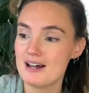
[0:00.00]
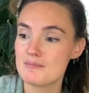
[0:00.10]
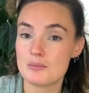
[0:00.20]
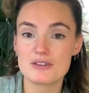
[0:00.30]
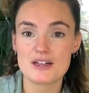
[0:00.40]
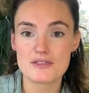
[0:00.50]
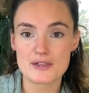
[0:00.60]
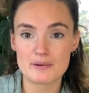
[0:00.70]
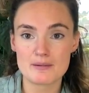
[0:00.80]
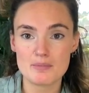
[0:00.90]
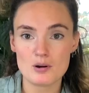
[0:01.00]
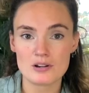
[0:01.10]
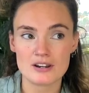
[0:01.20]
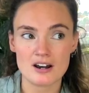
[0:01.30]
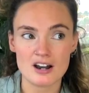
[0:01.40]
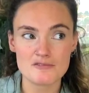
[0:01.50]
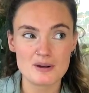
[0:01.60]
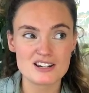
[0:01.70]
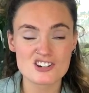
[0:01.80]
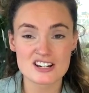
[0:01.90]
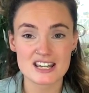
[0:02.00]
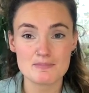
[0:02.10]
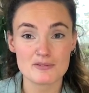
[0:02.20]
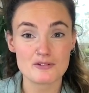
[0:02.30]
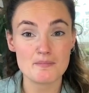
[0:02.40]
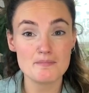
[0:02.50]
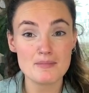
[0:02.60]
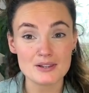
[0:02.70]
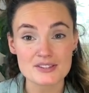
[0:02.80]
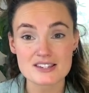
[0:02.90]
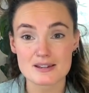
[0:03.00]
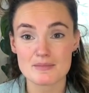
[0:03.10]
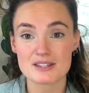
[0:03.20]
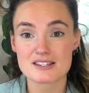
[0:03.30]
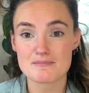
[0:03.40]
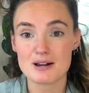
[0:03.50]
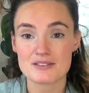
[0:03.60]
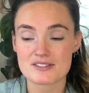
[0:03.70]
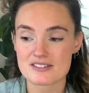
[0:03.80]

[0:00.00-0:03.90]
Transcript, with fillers: But with anthurium pollen, I've managed to keep it for months and months and months.